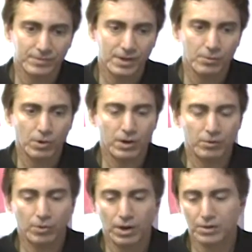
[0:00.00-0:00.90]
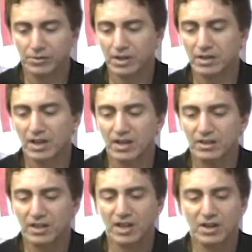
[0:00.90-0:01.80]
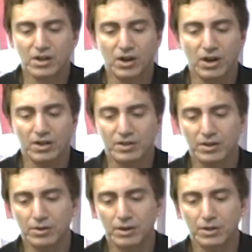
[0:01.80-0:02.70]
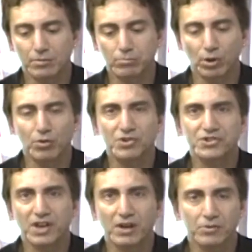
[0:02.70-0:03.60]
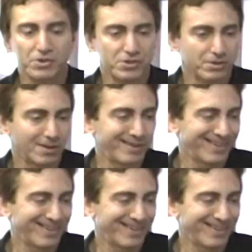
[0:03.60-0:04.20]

Yeah, why, why don't they, take a cut in their in their bloated salaries?